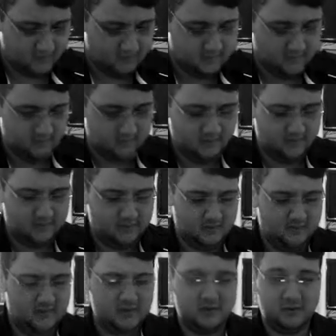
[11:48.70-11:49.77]
The
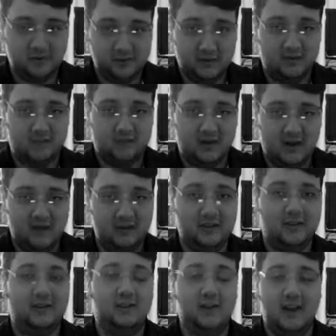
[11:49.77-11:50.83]
visuals are
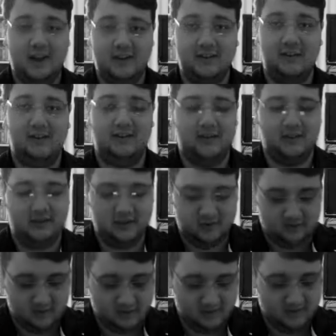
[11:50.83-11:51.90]
flawless, the action is
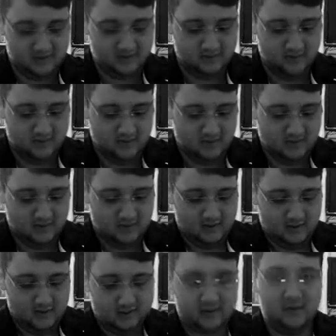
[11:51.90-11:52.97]
exhilarating,
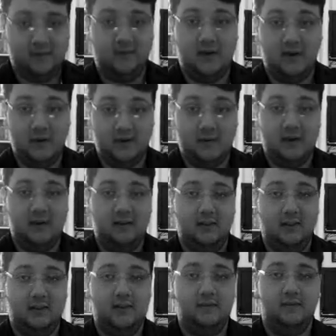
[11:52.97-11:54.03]
it's very
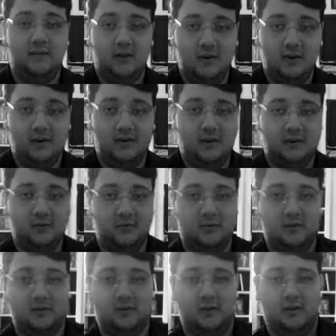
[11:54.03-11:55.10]
violent and very
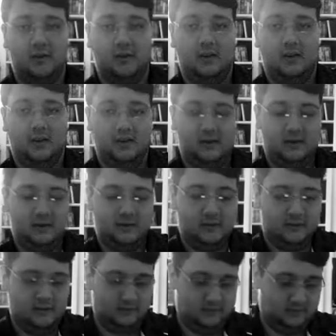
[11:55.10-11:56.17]
sexual.
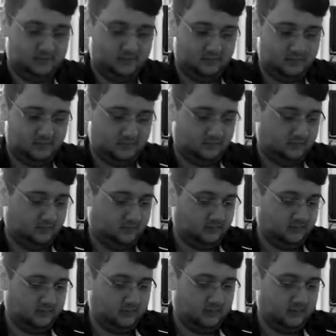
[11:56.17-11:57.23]
The
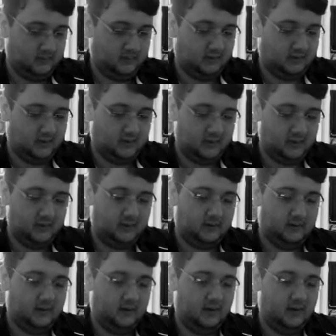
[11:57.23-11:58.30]

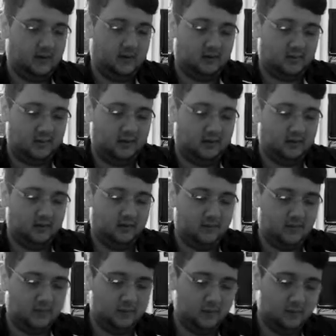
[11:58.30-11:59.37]
stories and elements of
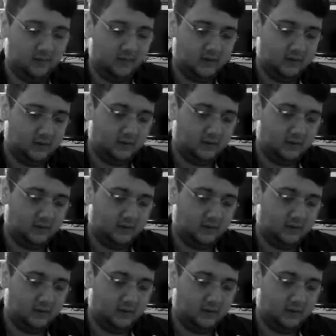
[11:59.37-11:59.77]
this movie